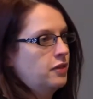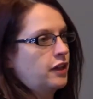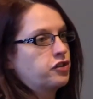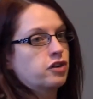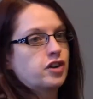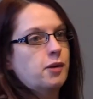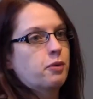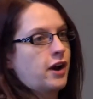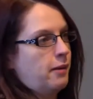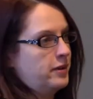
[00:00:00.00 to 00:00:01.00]
that's our job.
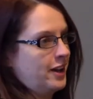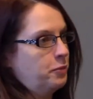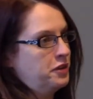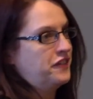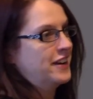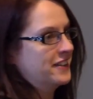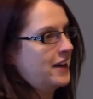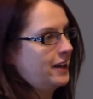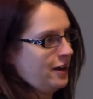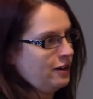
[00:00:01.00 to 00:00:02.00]
We're happy to help you figure
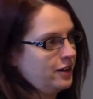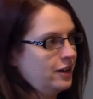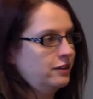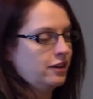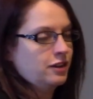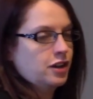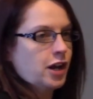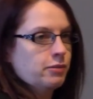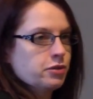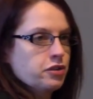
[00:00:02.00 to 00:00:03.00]
that out, and you can
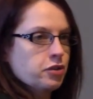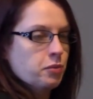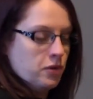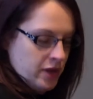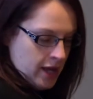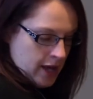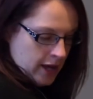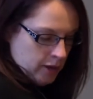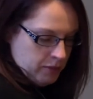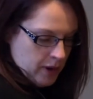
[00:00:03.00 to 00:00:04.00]
come to us and we'll
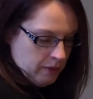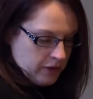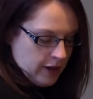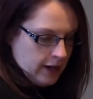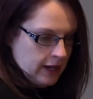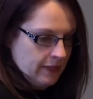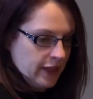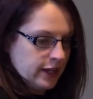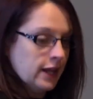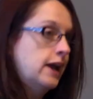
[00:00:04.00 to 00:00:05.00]
help you out with that. And
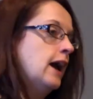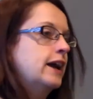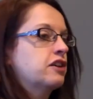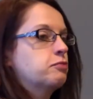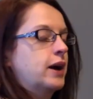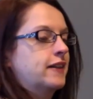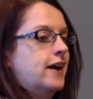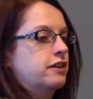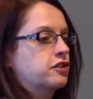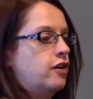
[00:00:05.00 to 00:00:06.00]
then I guess my
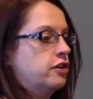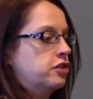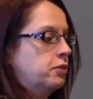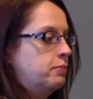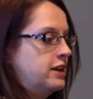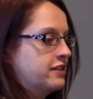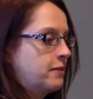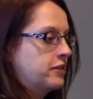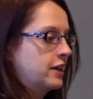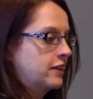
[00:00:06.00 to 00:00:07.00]
last caution would be
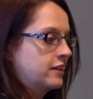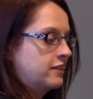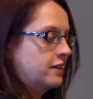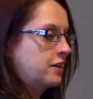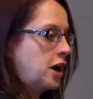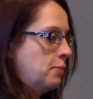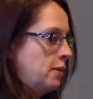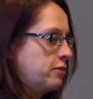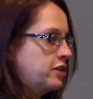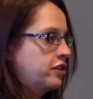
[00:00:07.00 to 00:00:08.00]
something that's come
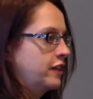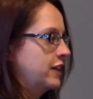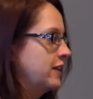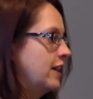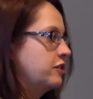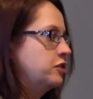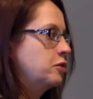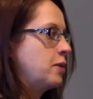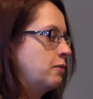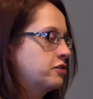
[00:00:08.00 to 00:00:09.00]
up recently that has to do
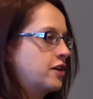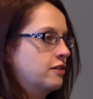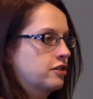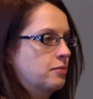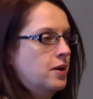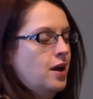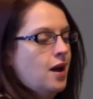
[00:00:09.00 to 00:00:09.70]
with public scholarship.